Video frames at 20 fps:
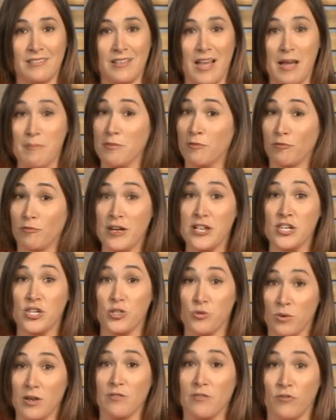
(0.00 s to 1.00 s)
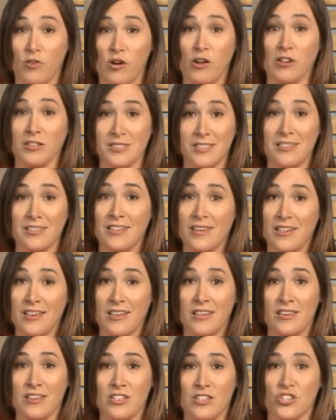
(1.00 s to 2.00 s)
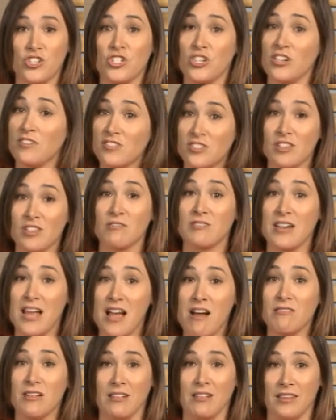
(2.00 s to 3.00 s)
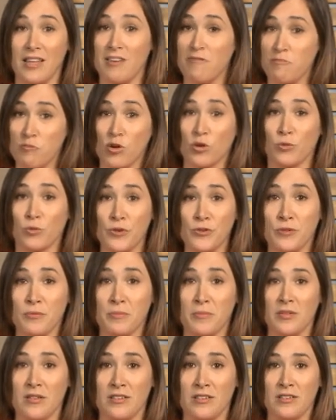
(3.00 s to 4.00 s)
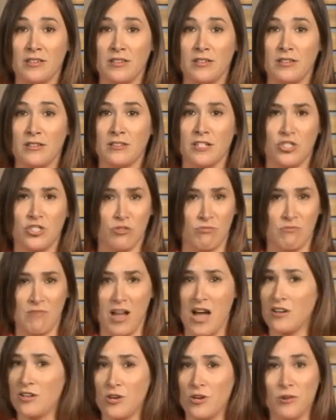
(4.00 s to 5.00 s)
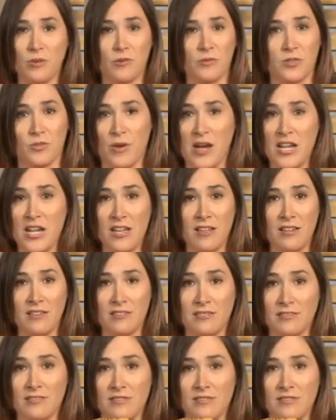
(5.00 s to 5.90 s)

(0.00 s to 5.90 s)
I'm afraid you were at fault. You should have slowed down and left more room. Did you not know it was raining?